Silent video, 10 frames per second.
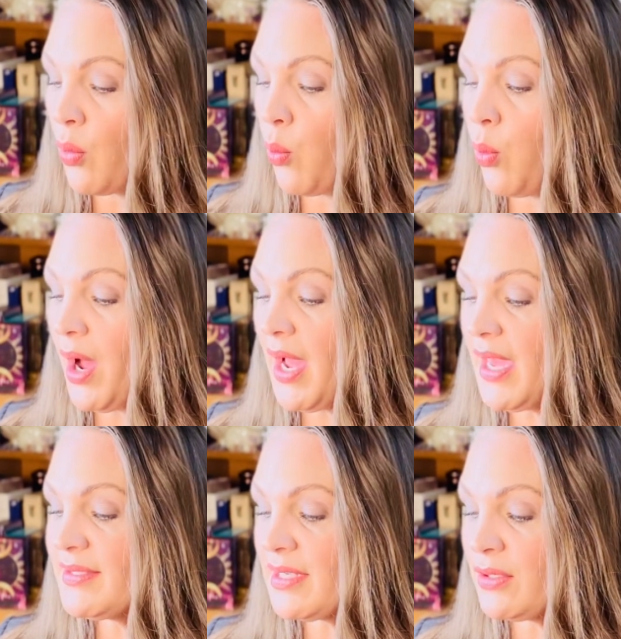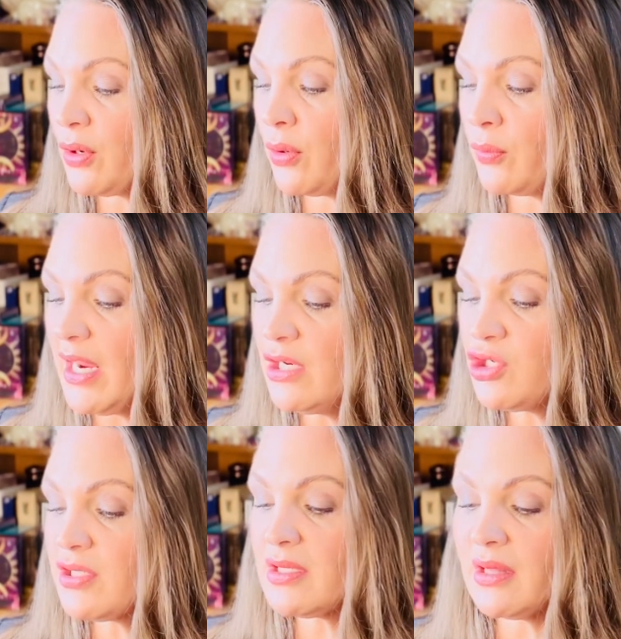wise, and
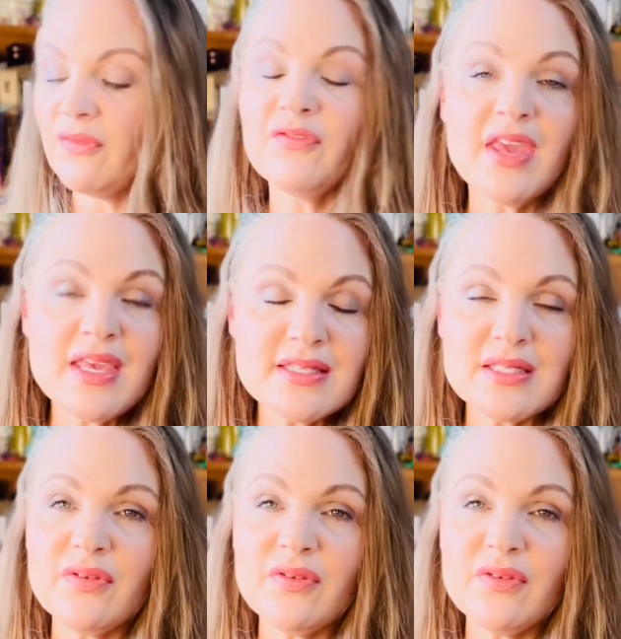courageous in the face